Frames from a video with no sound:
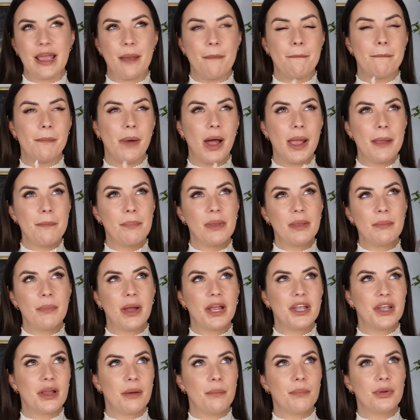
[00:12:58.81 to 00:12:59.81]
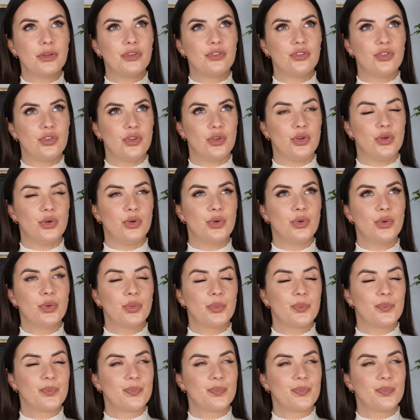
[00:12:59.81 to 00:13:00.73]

It might be my number two.